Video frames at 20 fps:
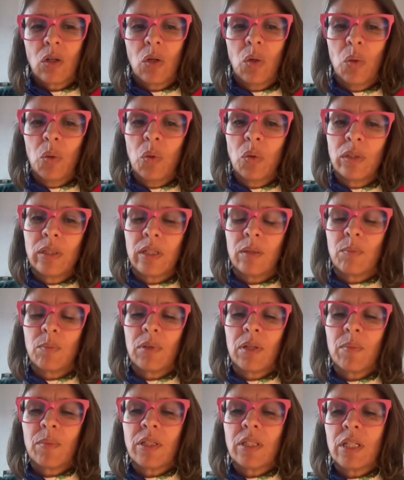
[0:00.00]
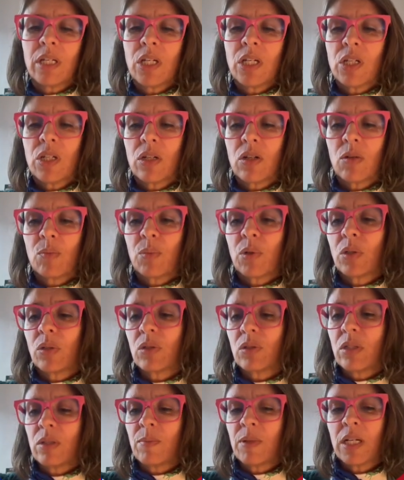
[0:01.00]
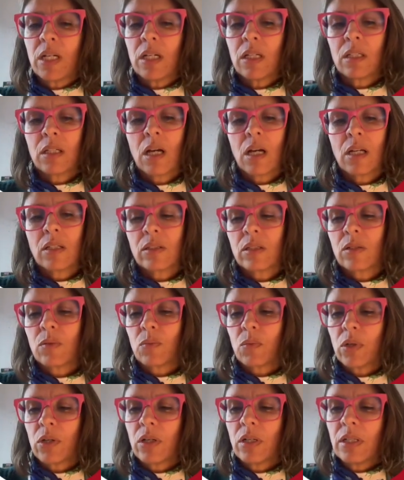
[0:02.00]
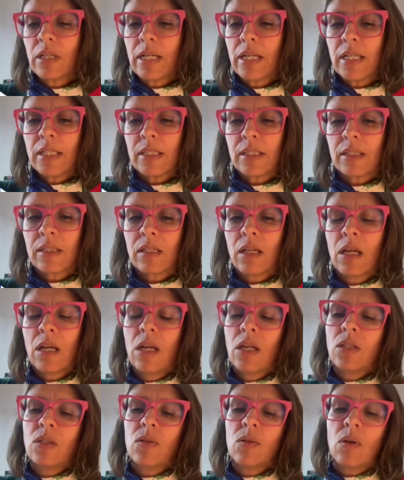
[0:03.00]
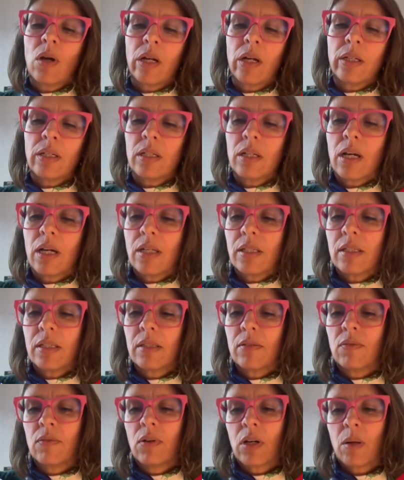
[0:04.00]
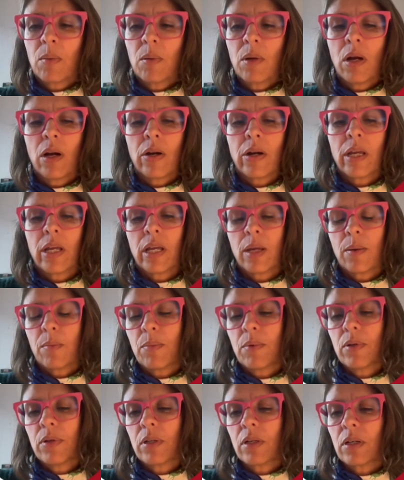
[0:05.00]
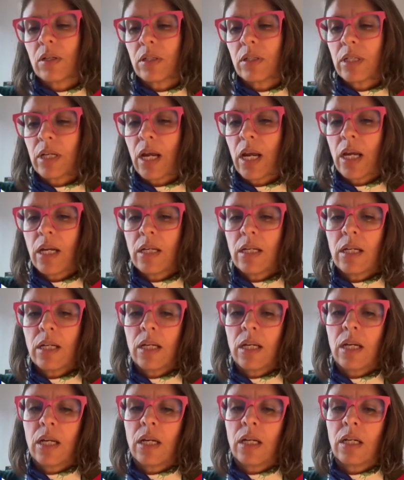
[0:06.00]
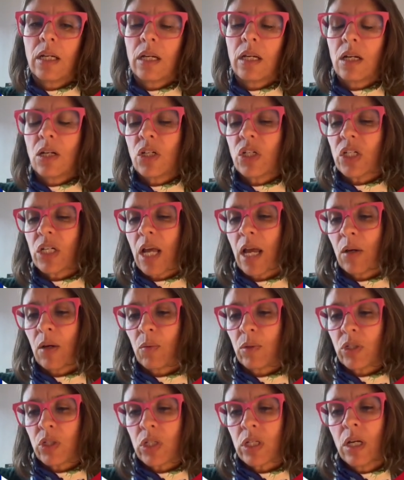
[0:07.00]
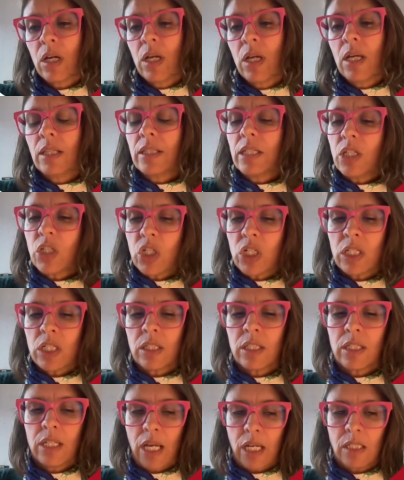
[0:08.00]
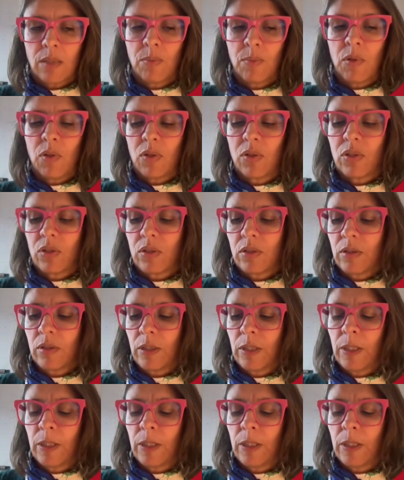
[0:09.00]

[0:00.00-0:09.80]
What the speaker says: called The Implementation of Prototypical Content Word List to analyze the vocabulary input contained in English language teaching textbooks.